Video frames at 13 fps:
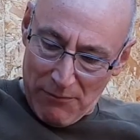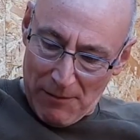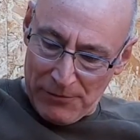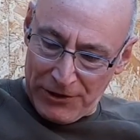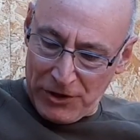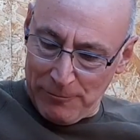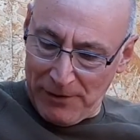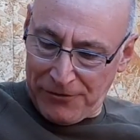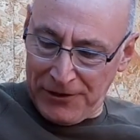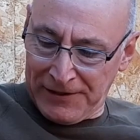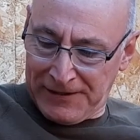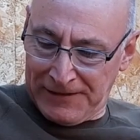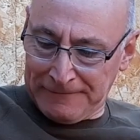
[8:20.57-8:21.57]
But it got me
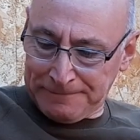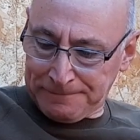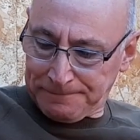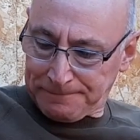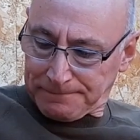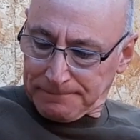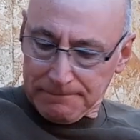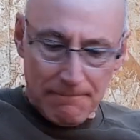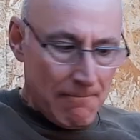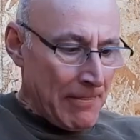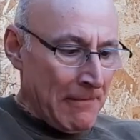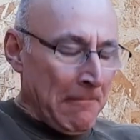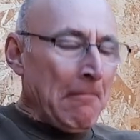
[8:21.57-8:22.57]
thinking
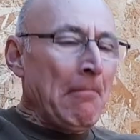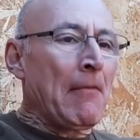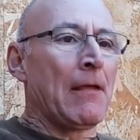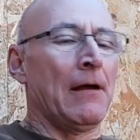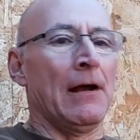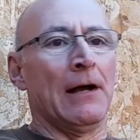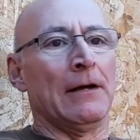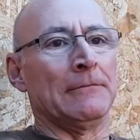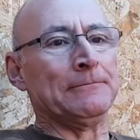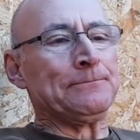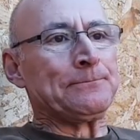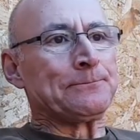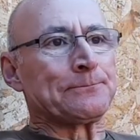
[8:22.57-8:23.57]

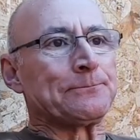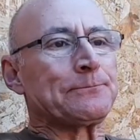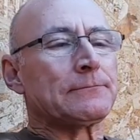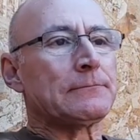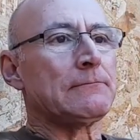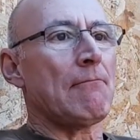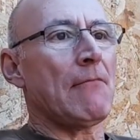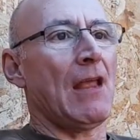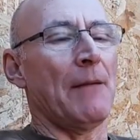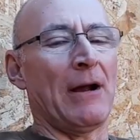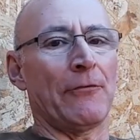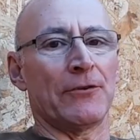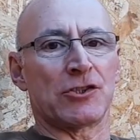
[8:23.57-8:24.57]
about
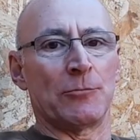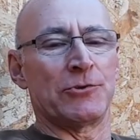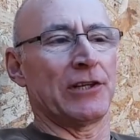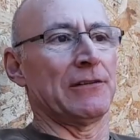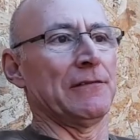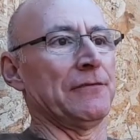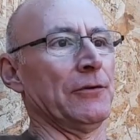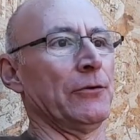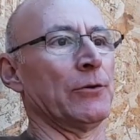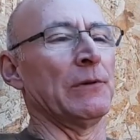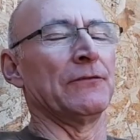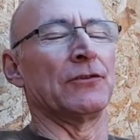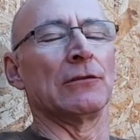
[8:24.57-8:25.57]
the subject of food, and
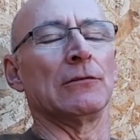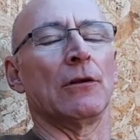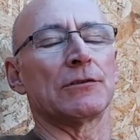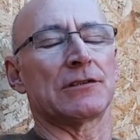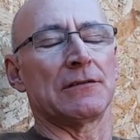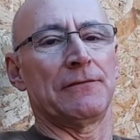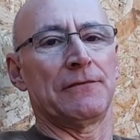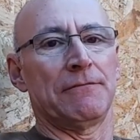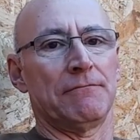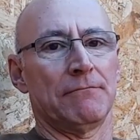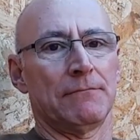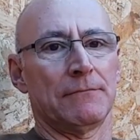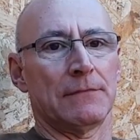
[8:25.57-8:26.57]
we've done lots of
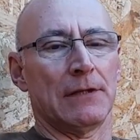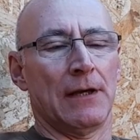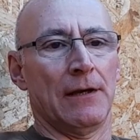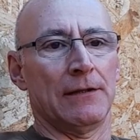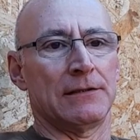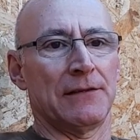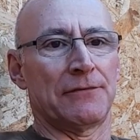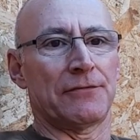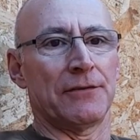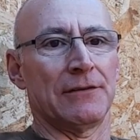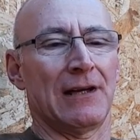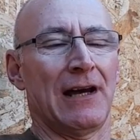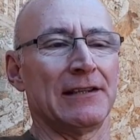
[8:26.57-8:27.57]

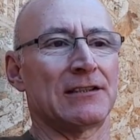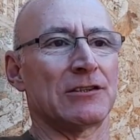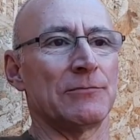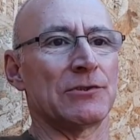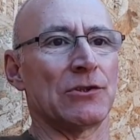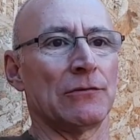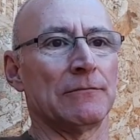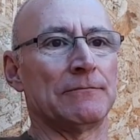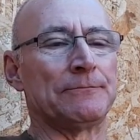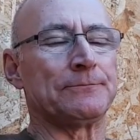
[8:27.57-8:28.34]
different items on